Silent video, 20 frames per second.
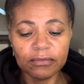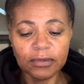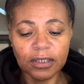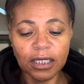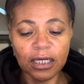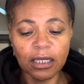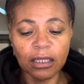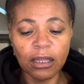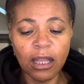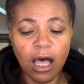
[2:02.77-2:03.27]
a
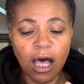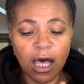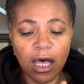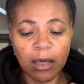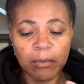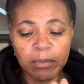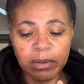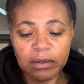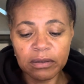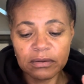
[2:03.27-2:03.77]

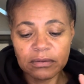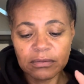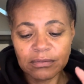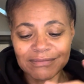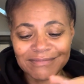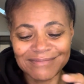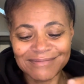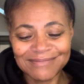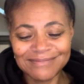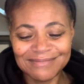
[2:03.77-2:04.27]
glob,
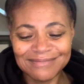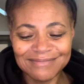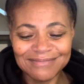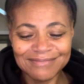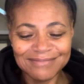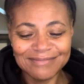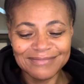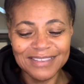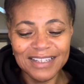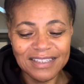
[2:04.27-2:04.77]

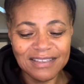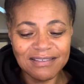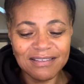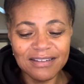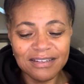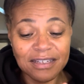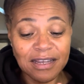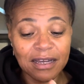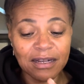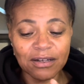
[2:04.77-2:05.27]
that's the
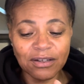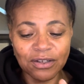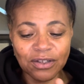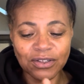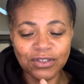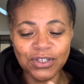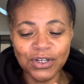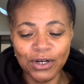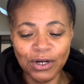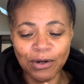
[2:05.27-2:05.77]
technical
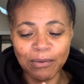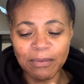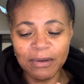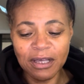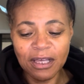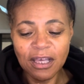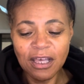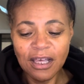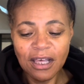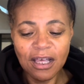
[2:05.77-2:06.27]
term,
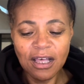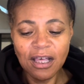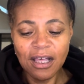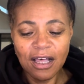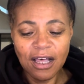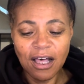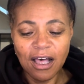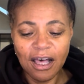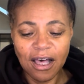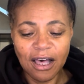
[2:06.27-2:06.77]

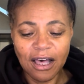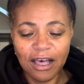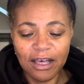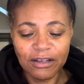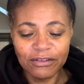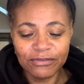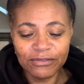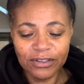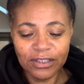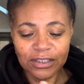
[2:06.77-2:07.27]

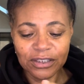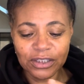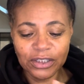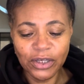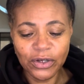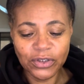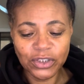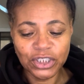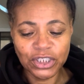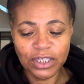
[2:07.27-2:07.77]
of
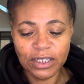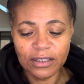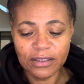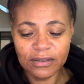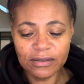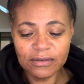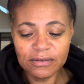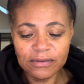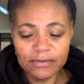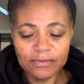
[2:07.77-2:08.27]
lotion
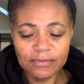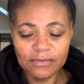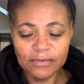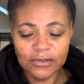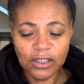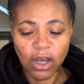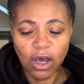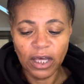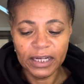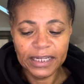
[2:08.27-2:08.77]

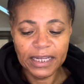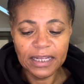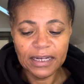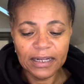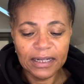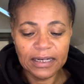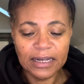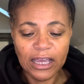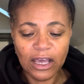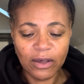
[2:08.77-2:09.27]
on it,
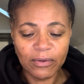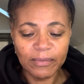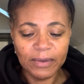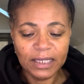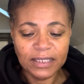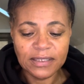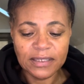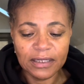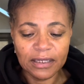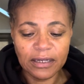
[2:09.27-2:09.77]
and now I'm
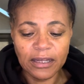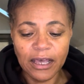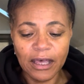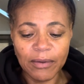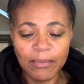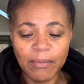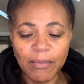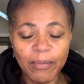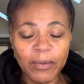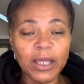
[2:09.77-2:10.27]
mixing it up.
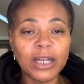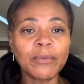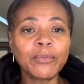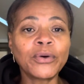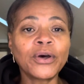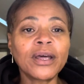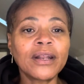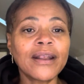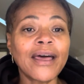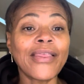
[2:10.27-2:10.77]
I'm gonna
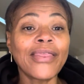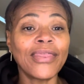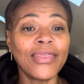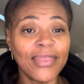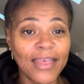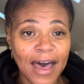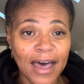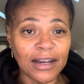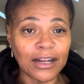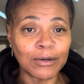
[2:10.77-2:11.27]
put
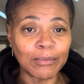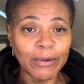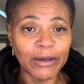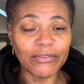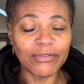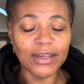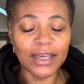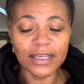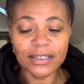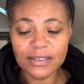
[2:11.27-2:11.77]
that on my
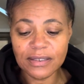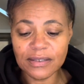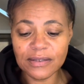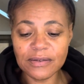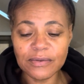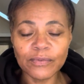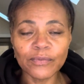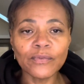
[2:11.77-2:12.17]
face.